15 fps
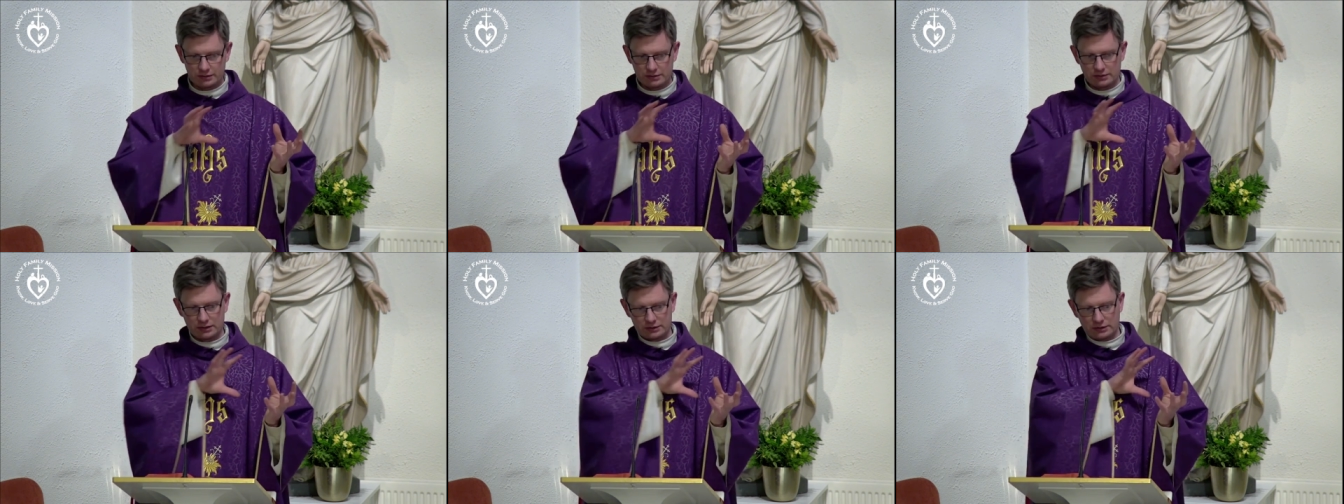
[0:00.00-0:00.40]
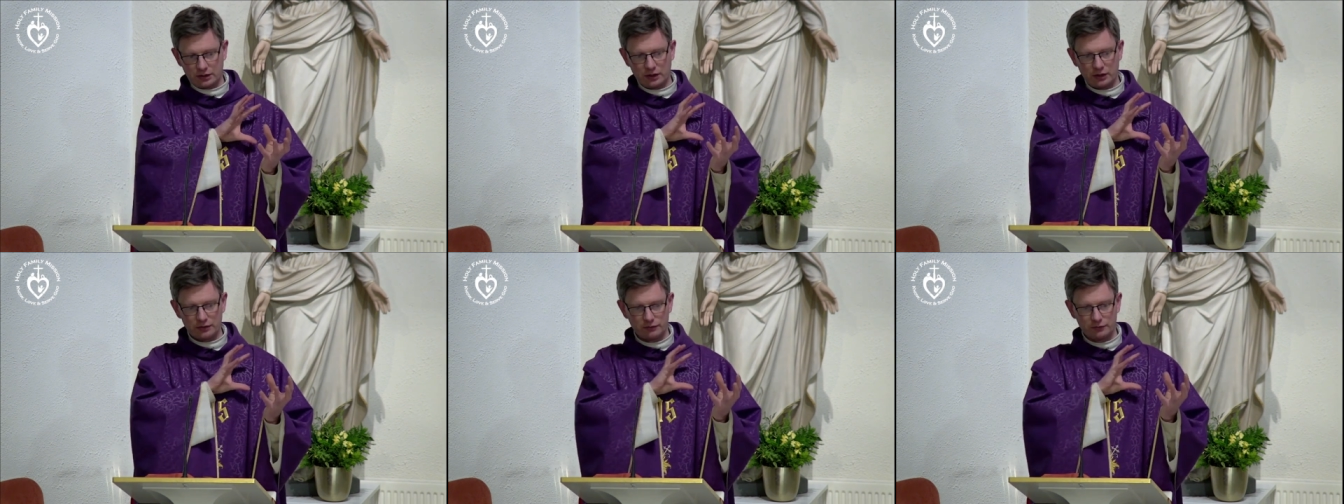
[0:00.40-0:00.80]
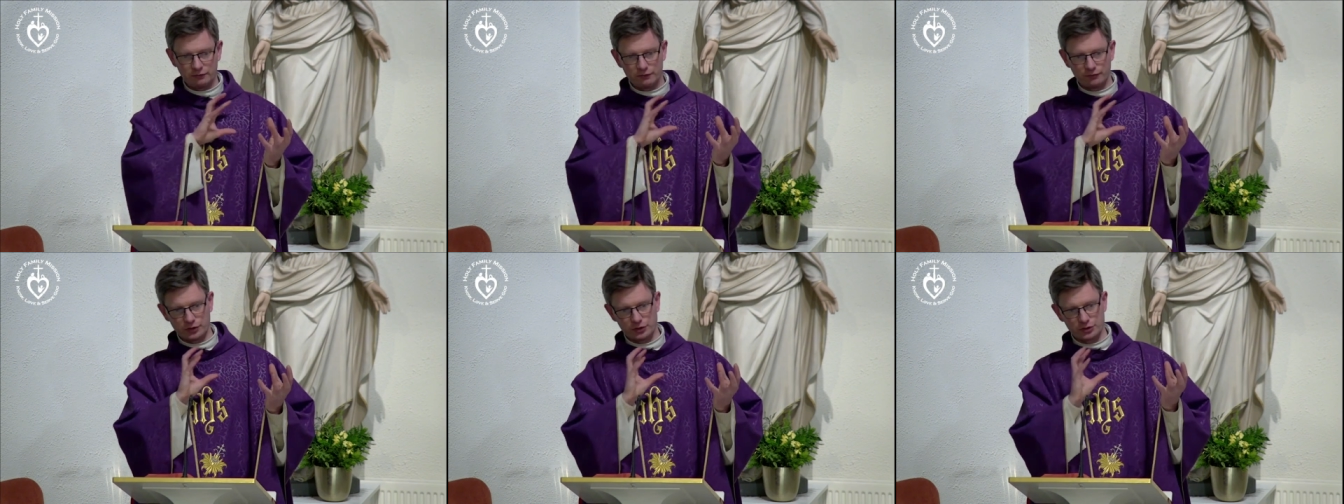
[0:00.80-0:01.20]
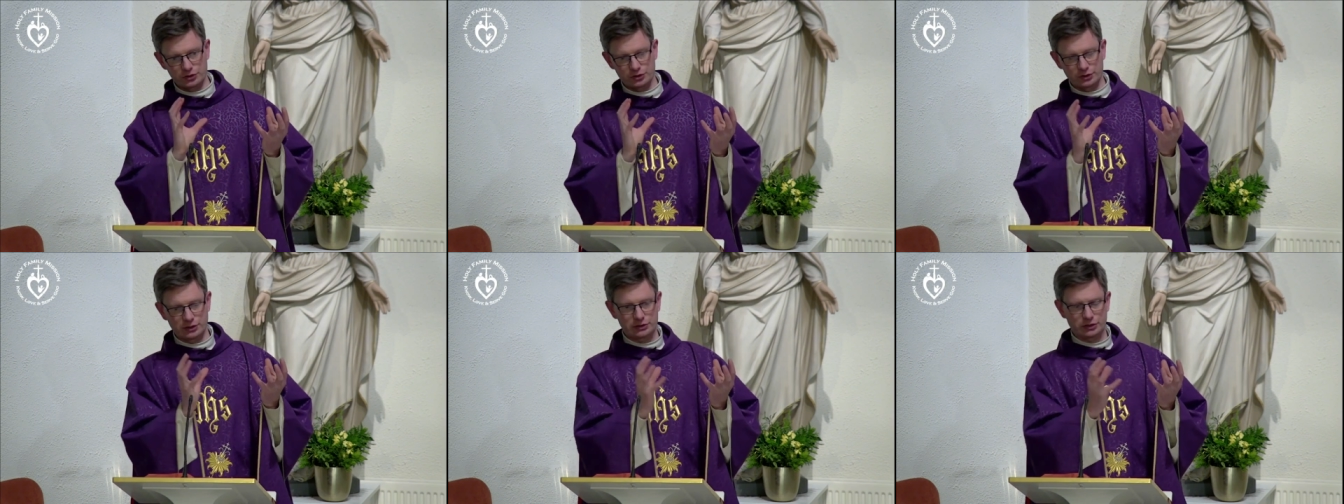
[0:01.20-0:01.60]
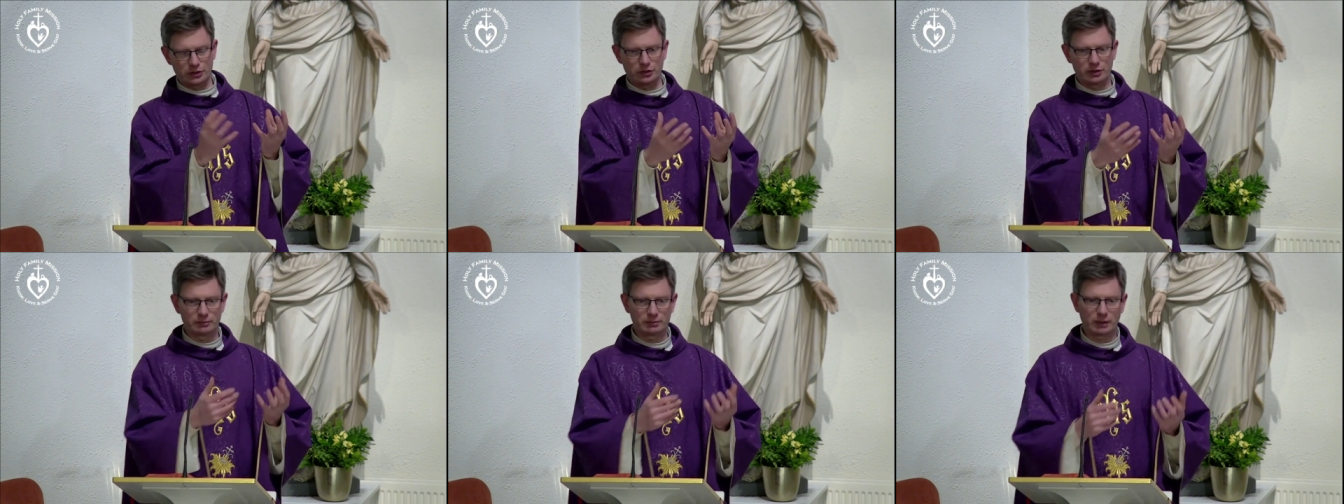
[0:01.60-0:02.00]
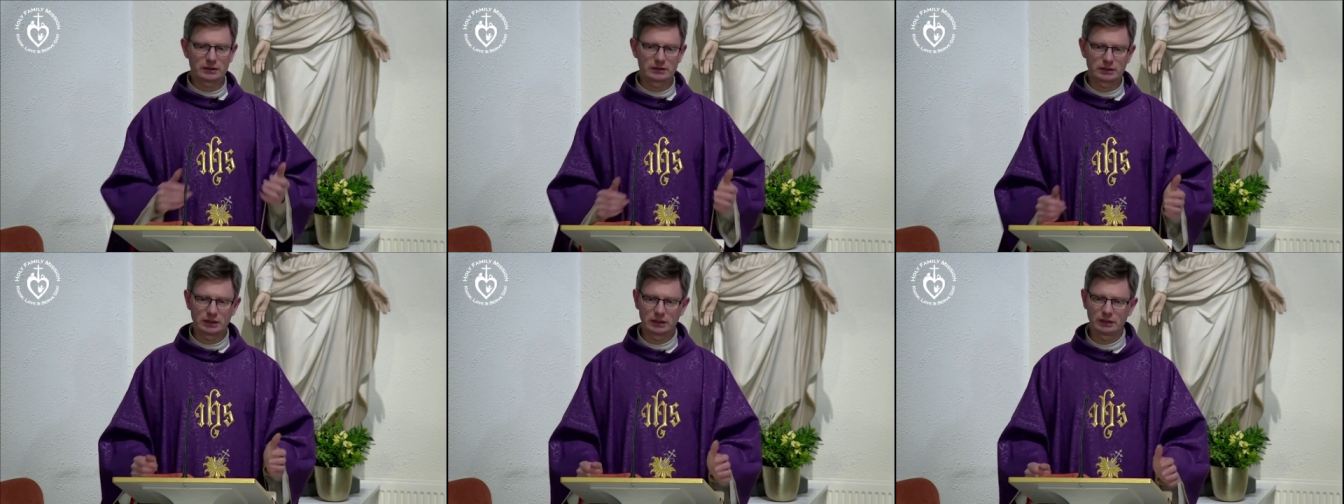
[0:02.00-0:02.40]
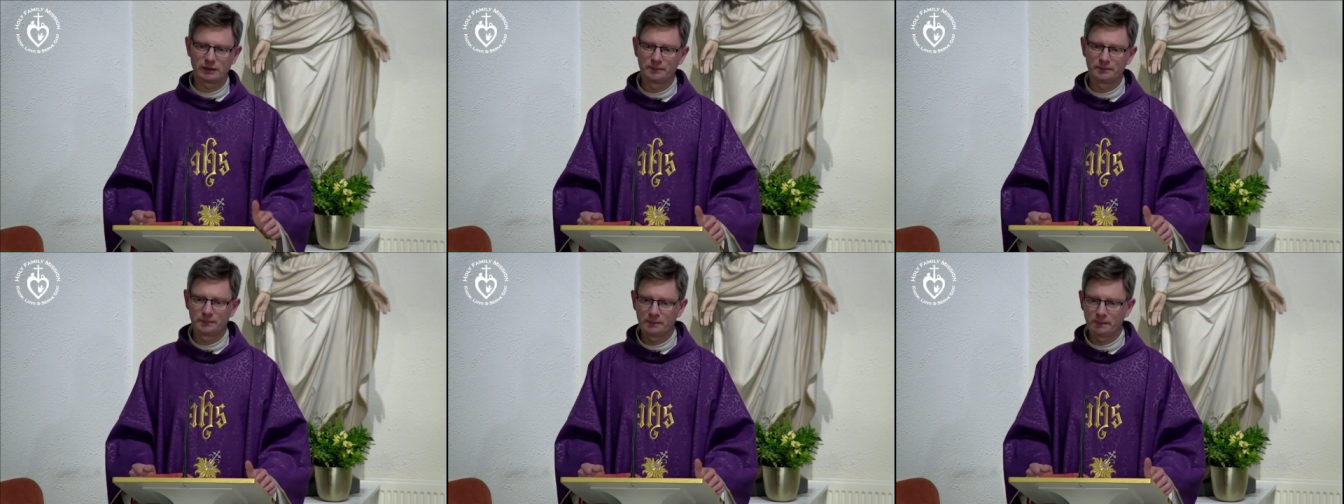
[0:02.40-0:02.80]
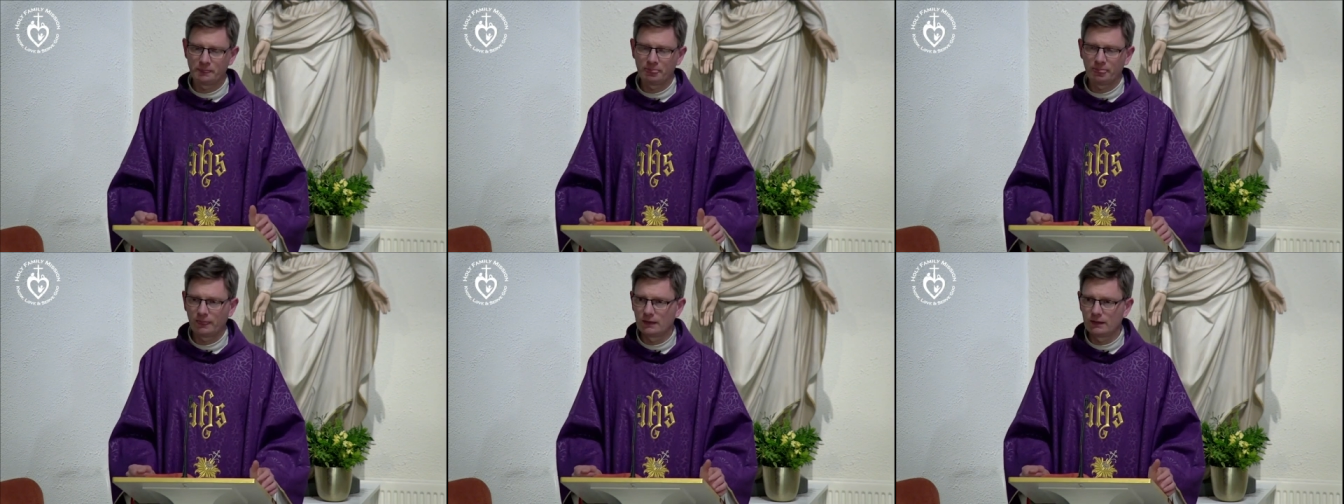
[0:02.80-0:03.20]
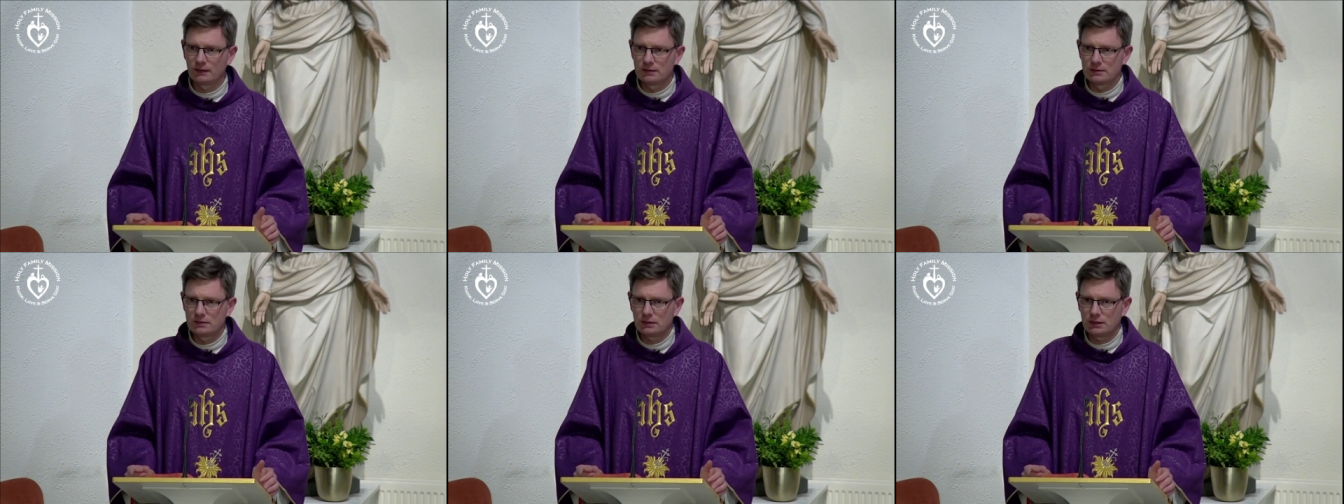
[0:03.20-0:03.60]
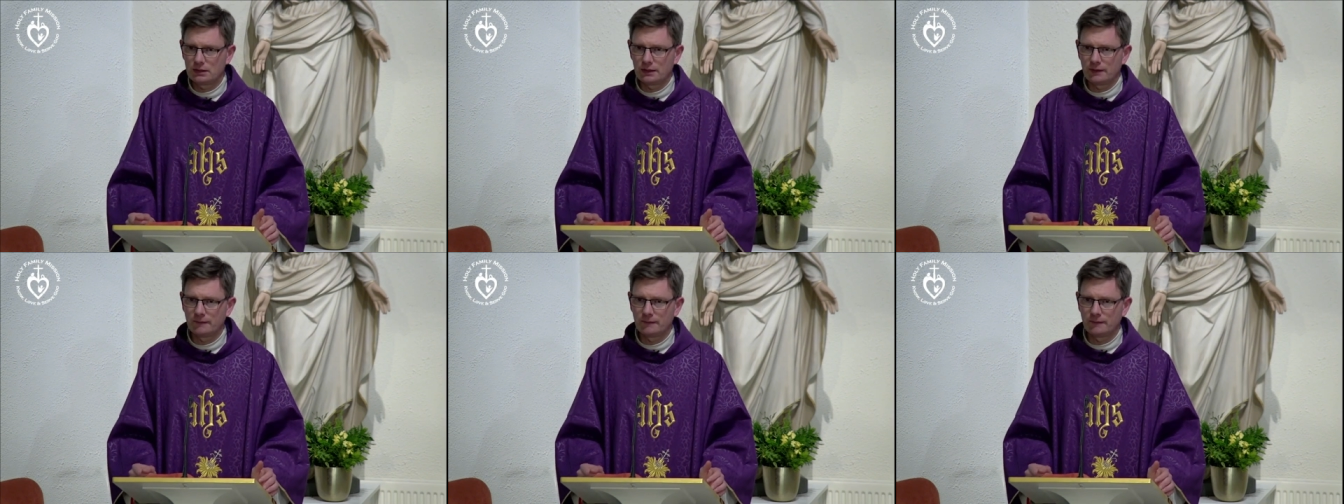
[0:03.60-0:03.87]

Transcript: this conversion, this turning back to God, is Our Lady.